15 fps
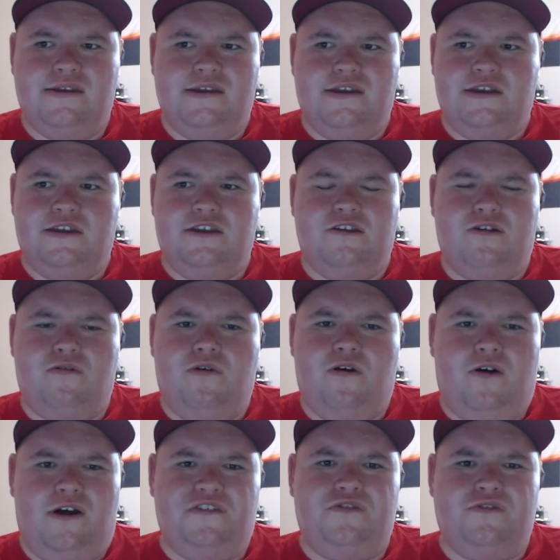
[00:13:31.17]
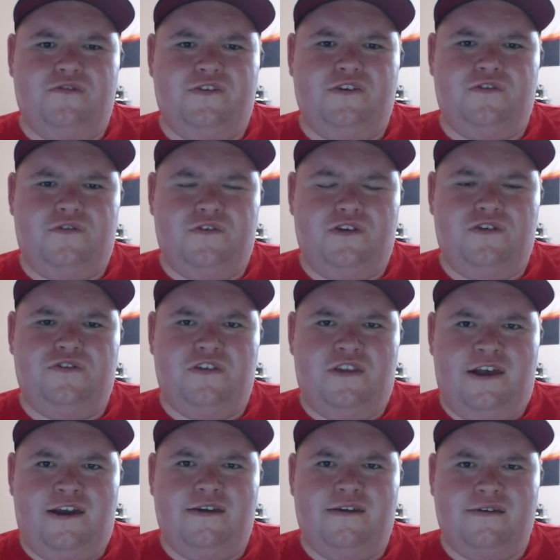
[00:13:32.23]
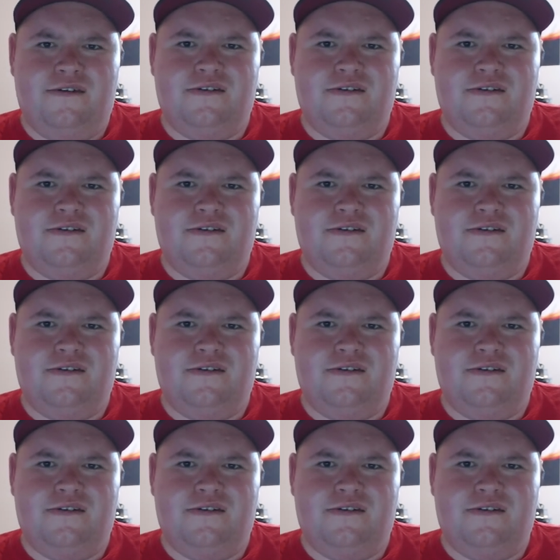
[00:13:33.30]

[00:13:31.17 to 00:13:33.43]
you know what, I do feel for you today.